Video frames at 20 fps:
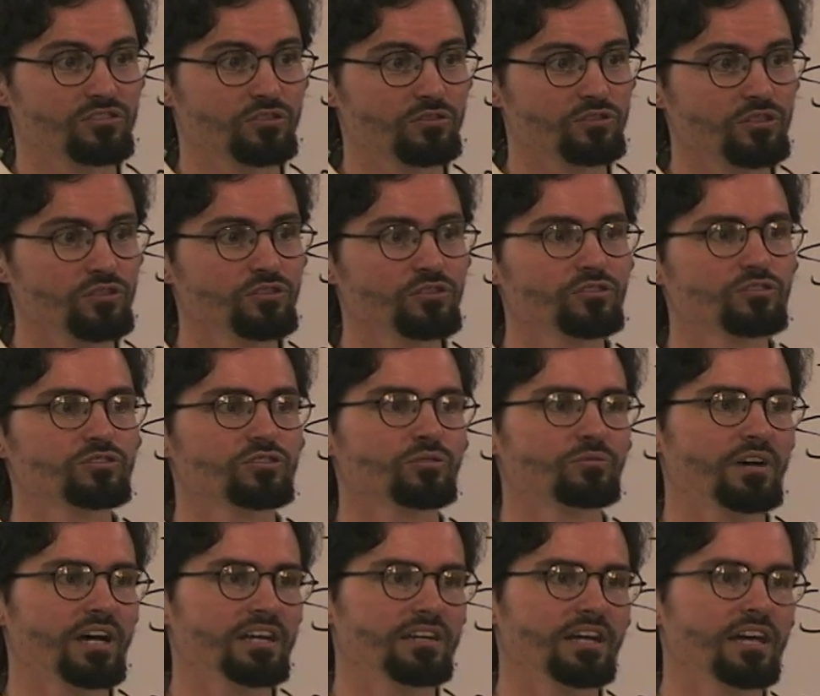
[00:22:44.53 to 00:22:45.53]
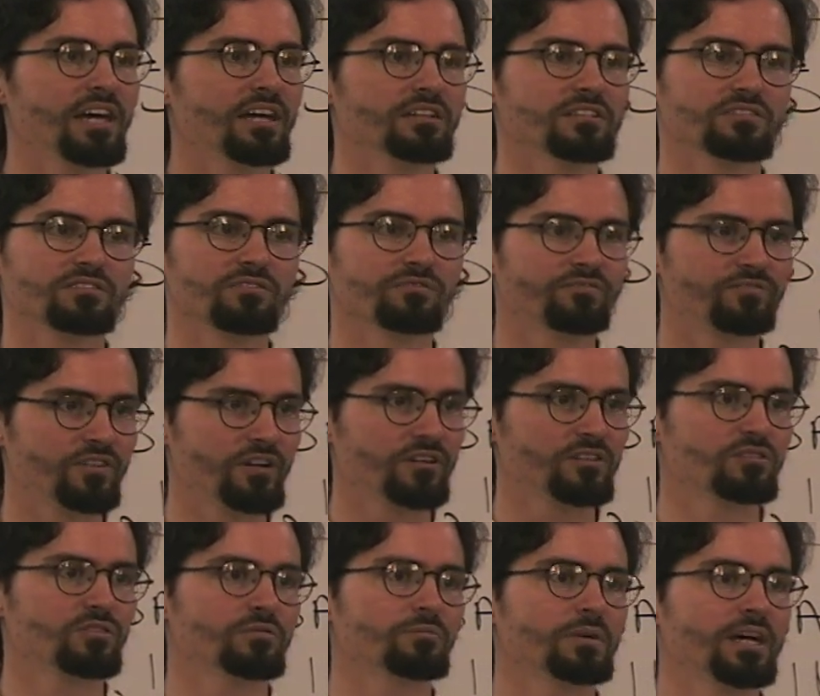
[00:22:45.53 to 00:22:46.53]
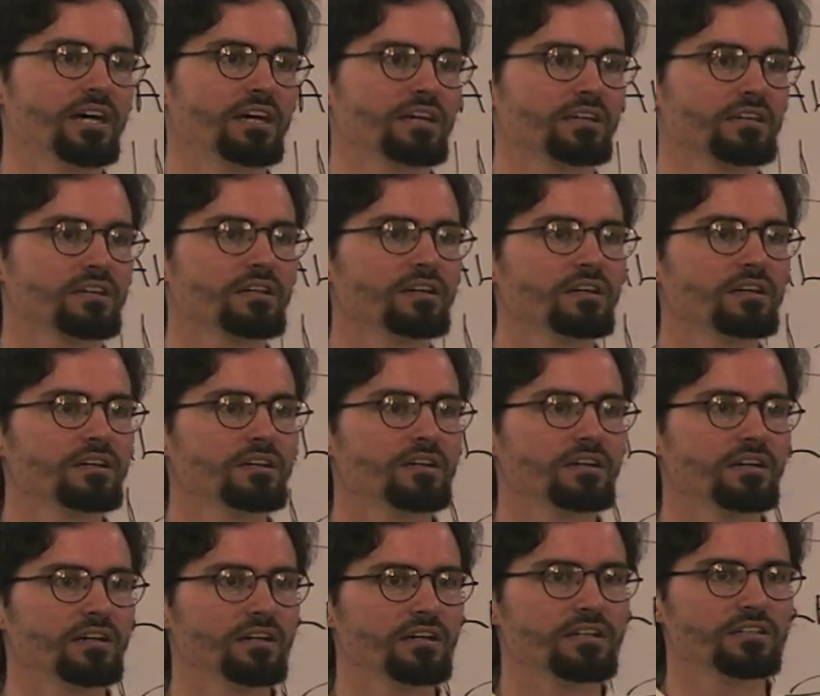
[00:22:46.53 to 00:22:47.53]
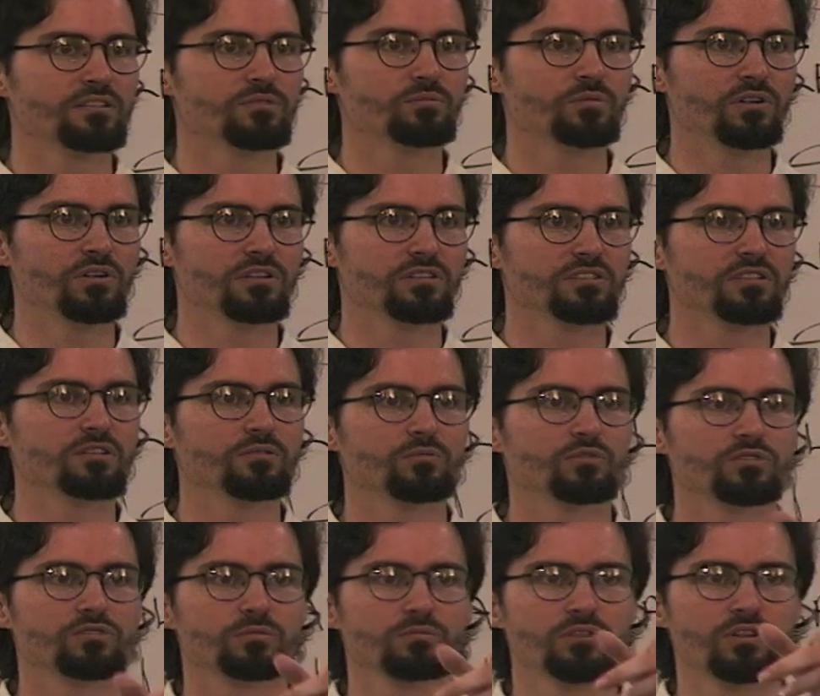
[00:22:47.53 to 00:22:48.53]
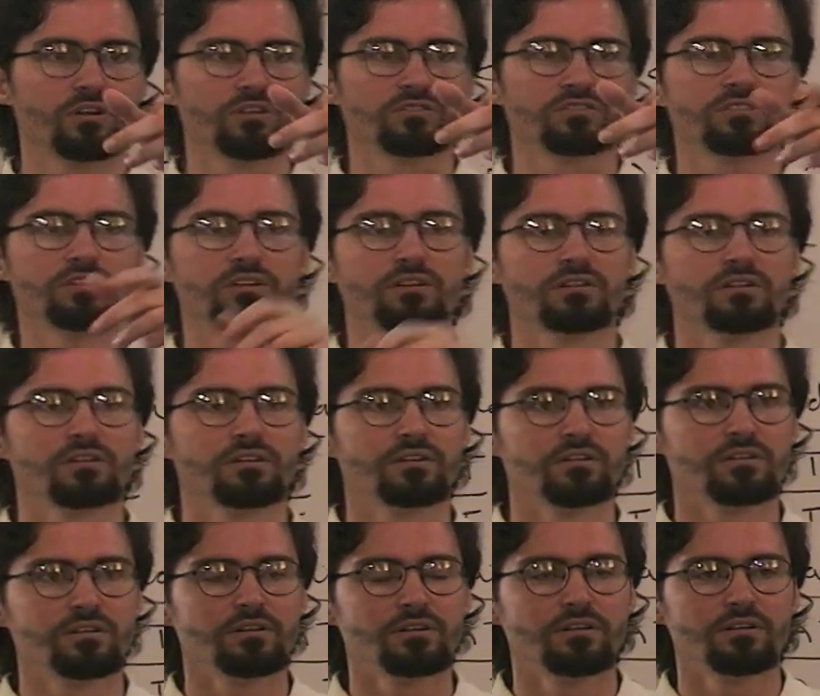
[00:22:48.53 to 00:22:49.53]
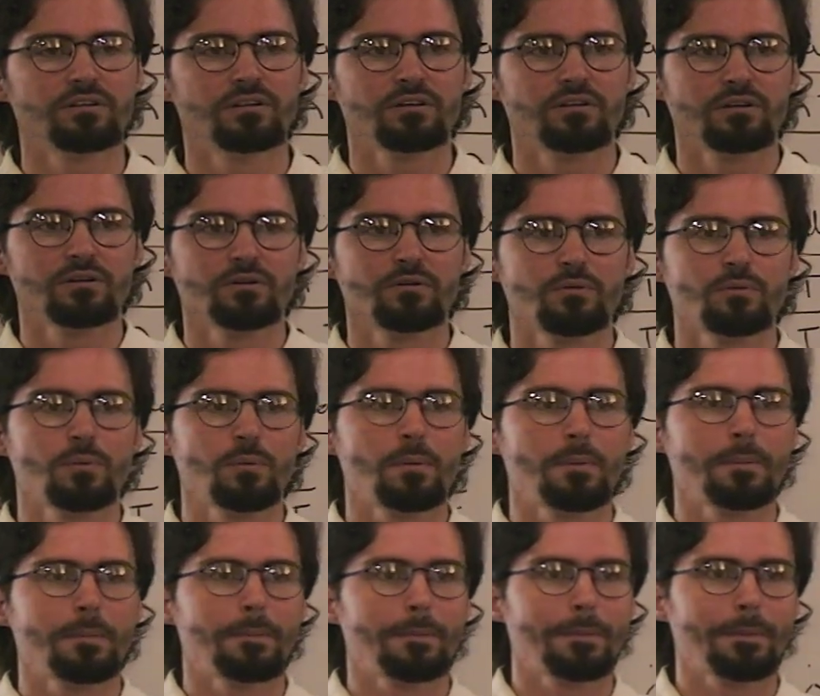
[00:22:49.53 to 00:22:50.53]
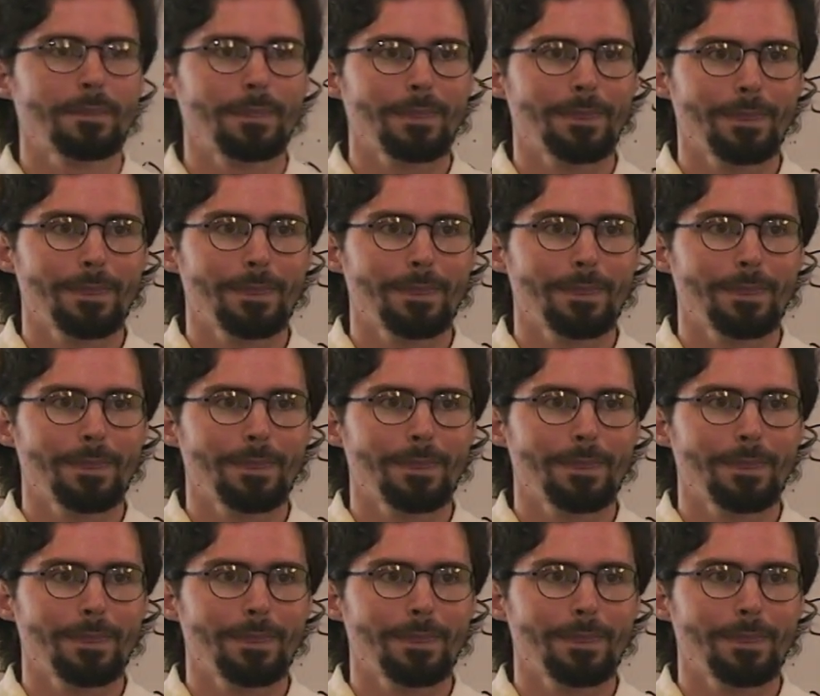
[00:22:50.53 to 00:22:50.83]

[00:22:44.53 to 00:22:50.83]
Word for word: So to lose the right hand is a very traumatic uh, experience in the Muslim culture. Is there any linguistic